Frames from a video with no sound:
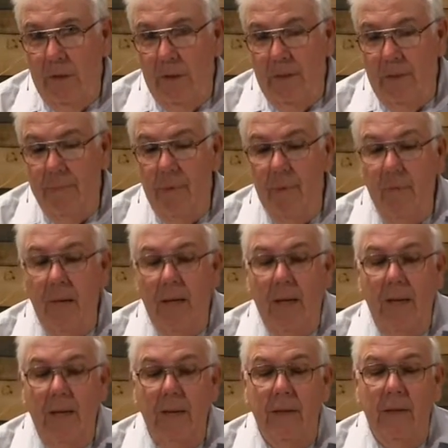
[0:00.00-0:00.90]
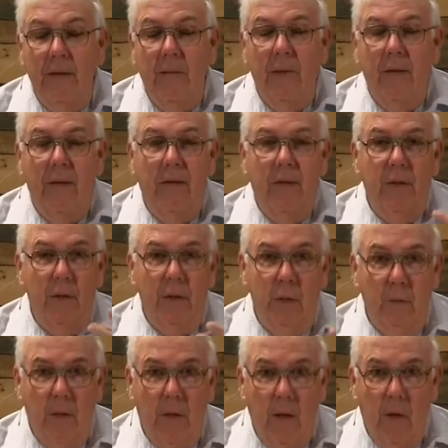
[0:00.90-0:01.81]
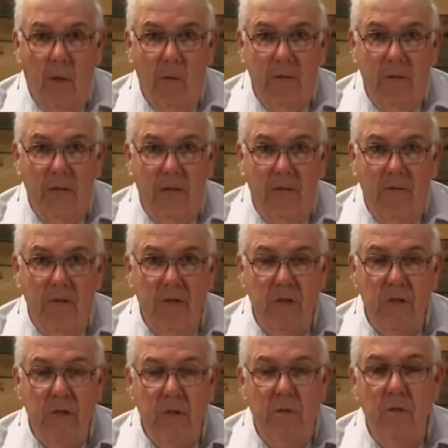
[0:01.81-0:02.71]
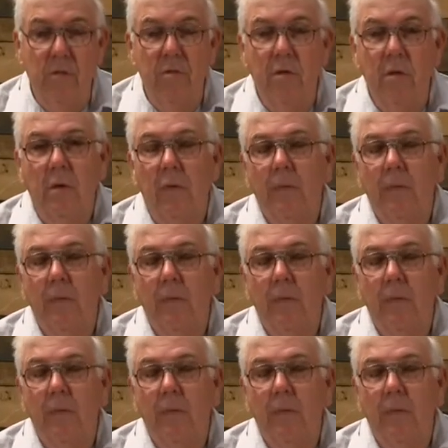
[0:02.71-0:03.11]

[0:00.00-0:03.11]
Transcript: to keep in mind here about that you would always have issues.